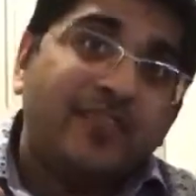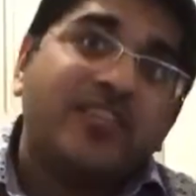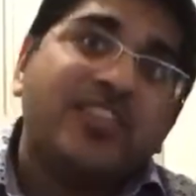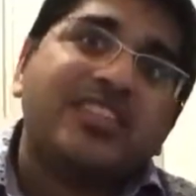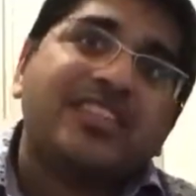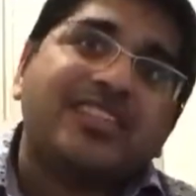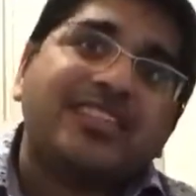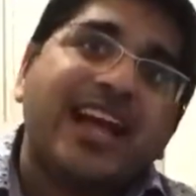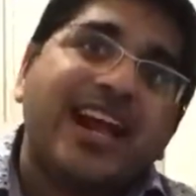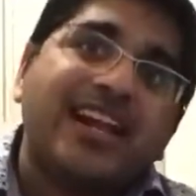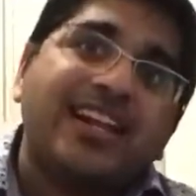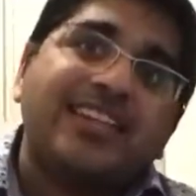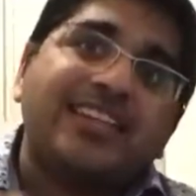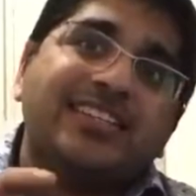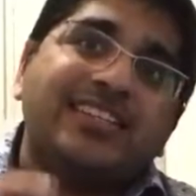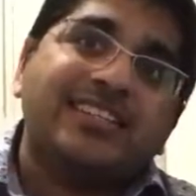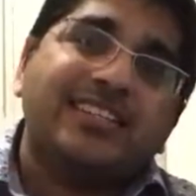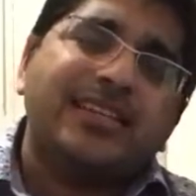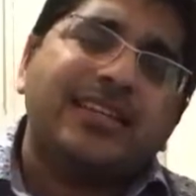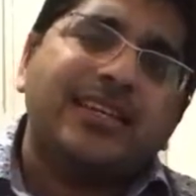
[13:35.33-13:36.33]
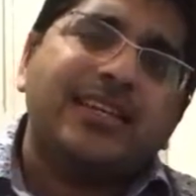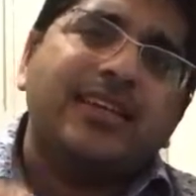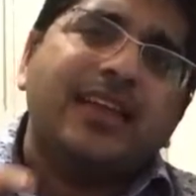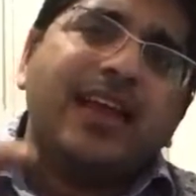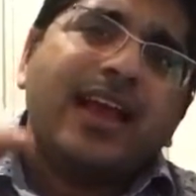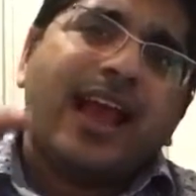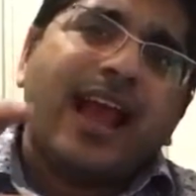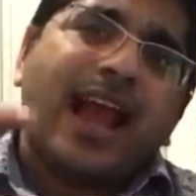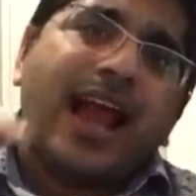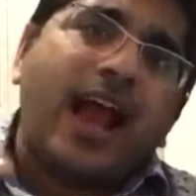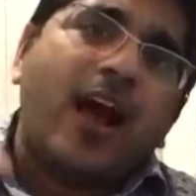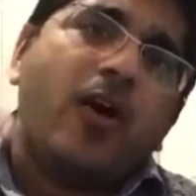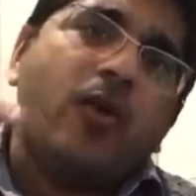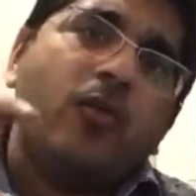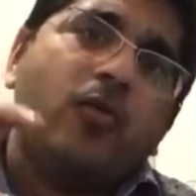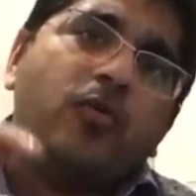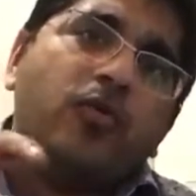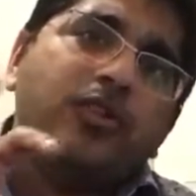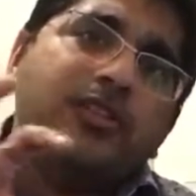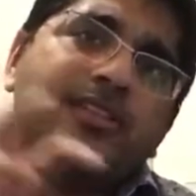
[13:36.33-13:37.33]
This is kind of to see
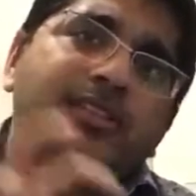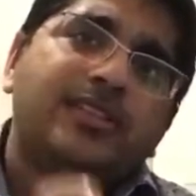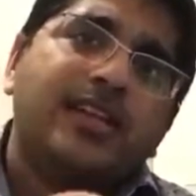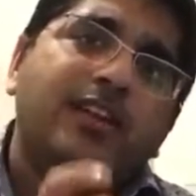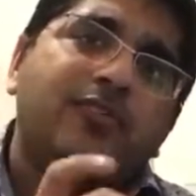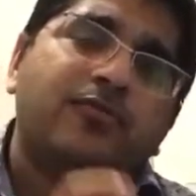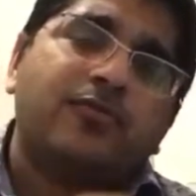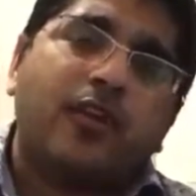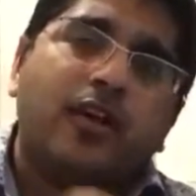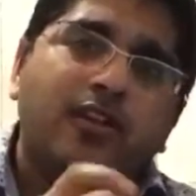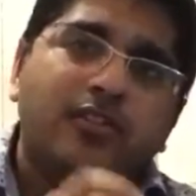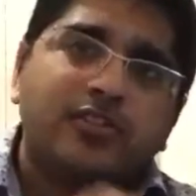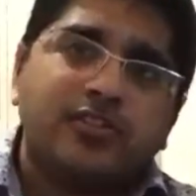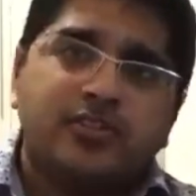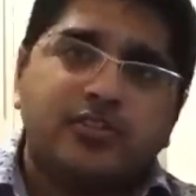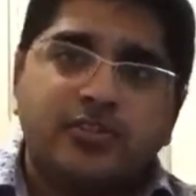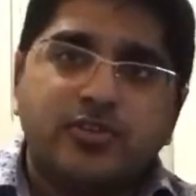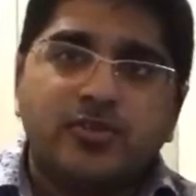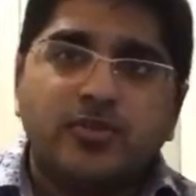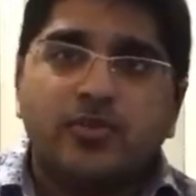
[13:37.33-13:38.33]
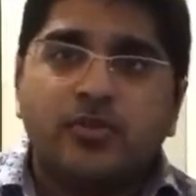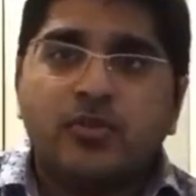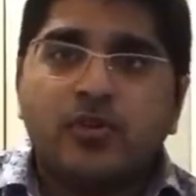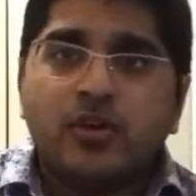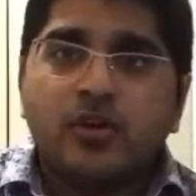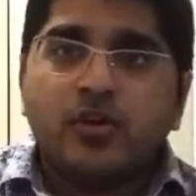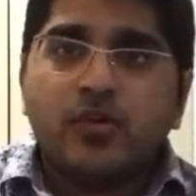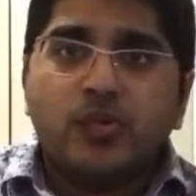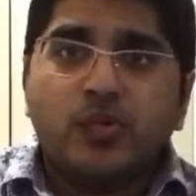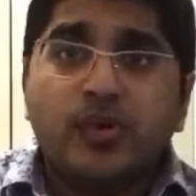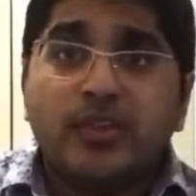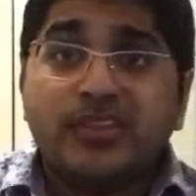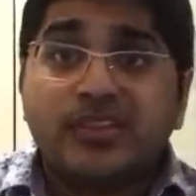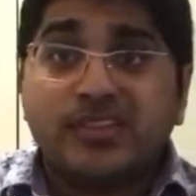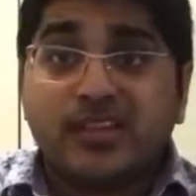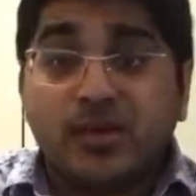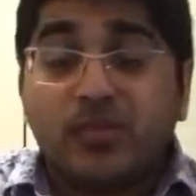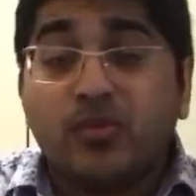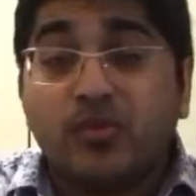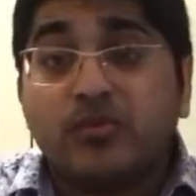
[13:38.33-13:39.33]
how would Seth Rollins do with
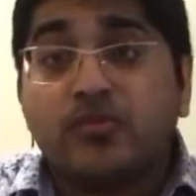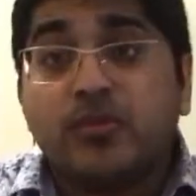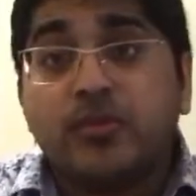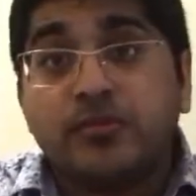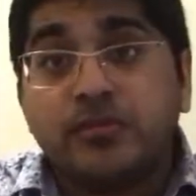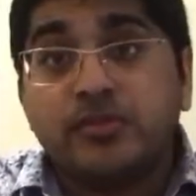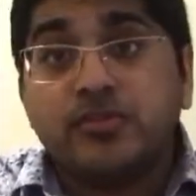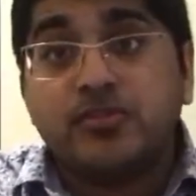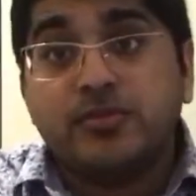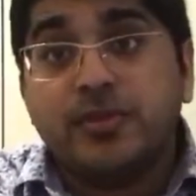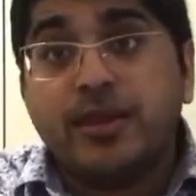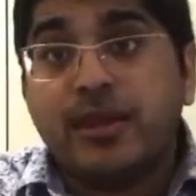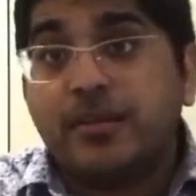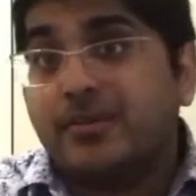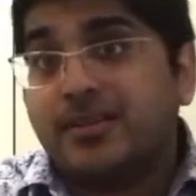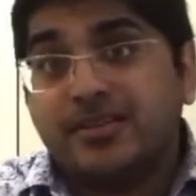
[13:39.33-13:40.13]
someone from New Japan,